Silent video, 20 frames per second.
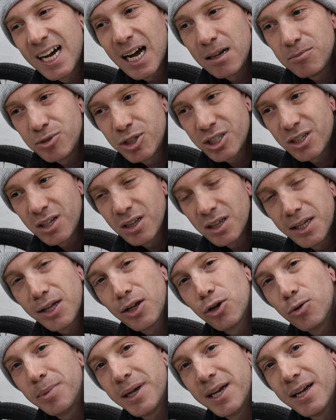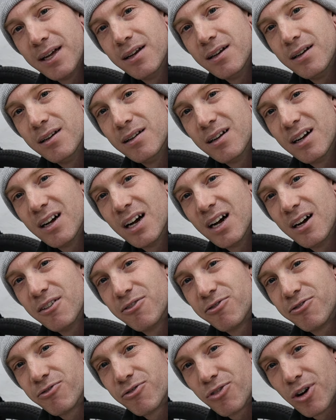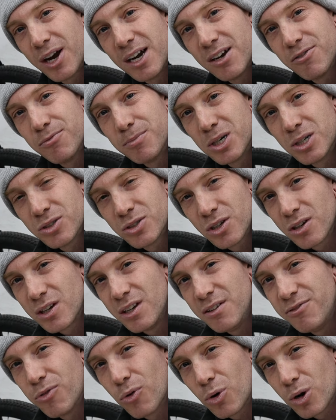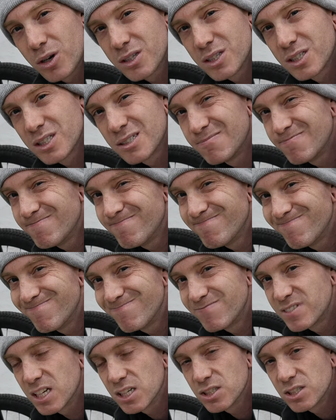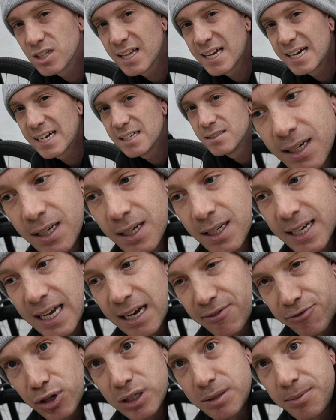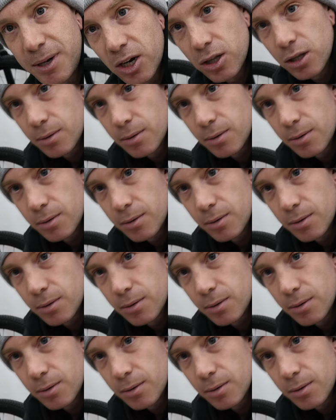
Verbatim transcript: I'm just a little bit afraid of Marzocchi forks because of that. Yeah, it freaks me out a